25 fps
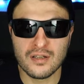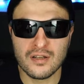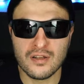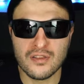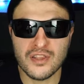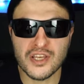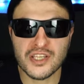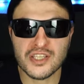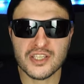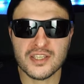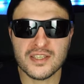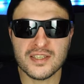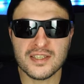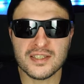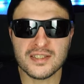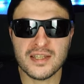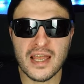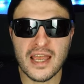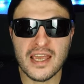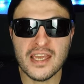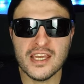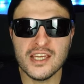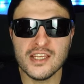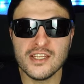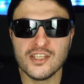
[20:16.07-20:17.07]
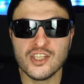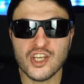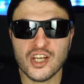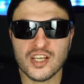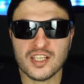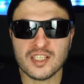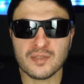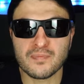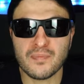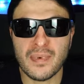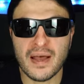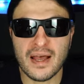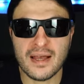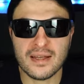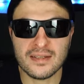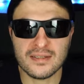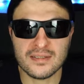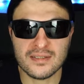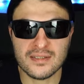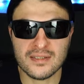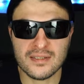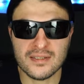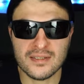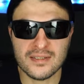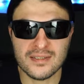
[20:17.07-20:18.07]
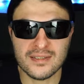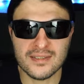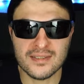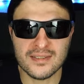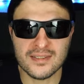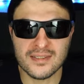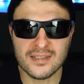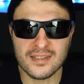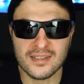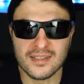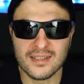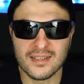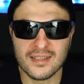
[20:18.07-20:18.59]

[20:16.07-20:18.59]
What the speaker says: the stage expanses.